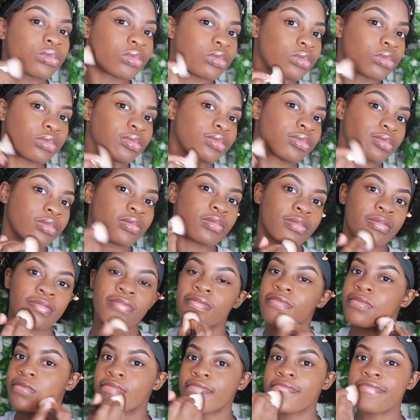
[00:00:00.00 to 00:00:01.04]
I really got to
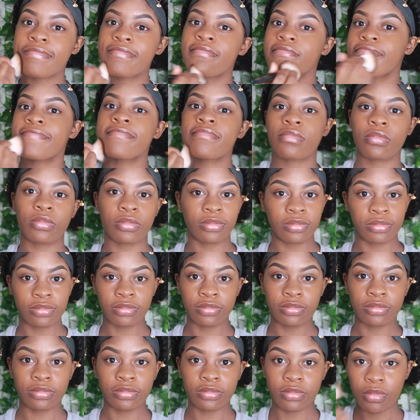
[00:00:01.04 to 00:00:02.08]
like really get it in
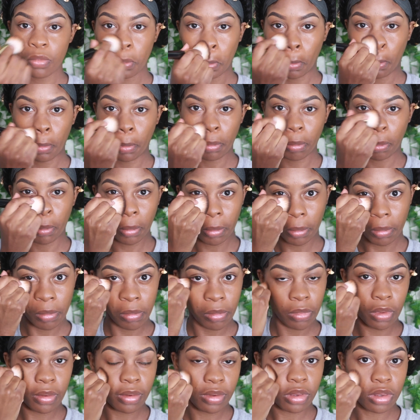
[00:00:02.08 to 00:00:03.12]
and make sure my face is
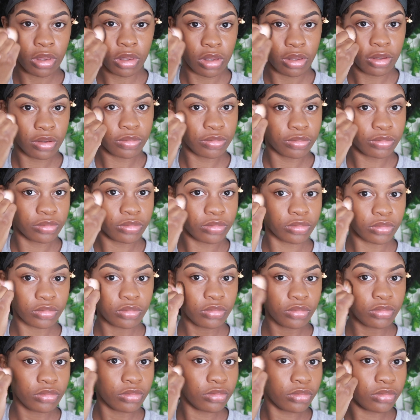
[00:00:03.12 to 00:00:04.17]
nice and evenly
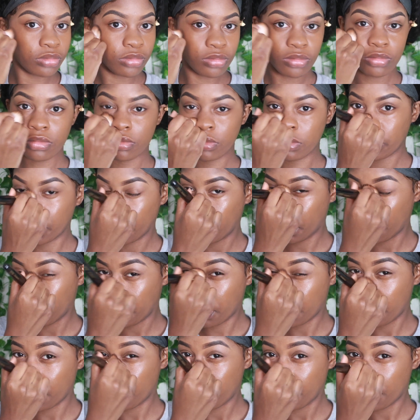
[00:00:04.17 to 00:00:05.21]
toned for what I'm trying
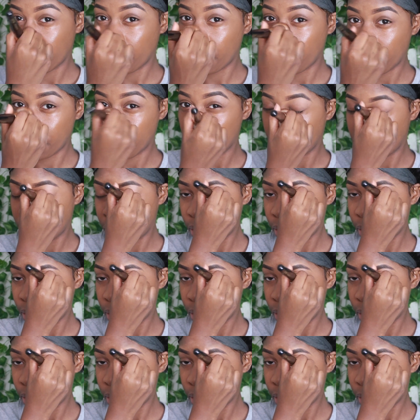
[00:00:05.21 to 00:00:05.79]
to do today.